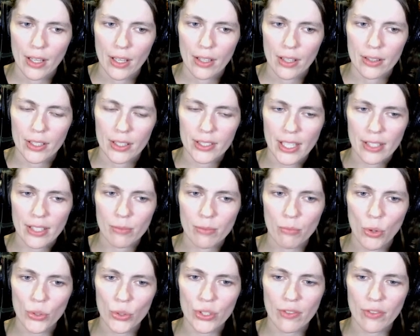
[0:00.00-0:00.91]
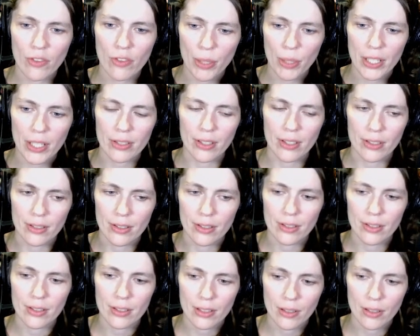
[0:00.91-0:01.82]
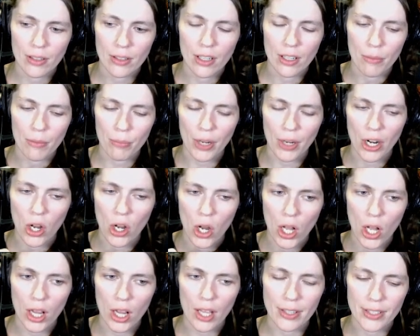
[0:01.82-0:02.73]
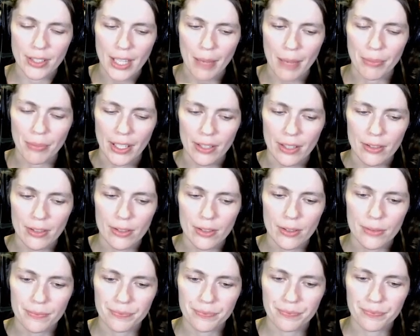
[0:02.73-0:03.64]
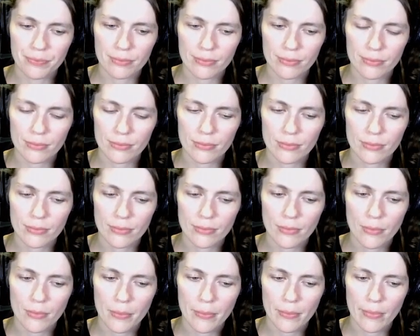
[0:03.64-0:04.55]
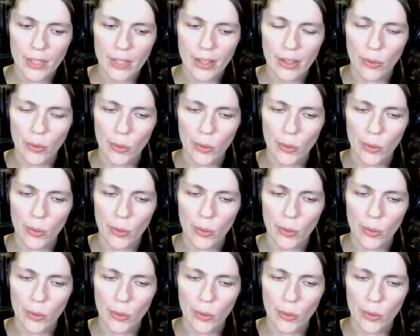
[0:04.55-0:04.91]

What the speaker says: This has most of the pieces, but all untapped lands. I think we're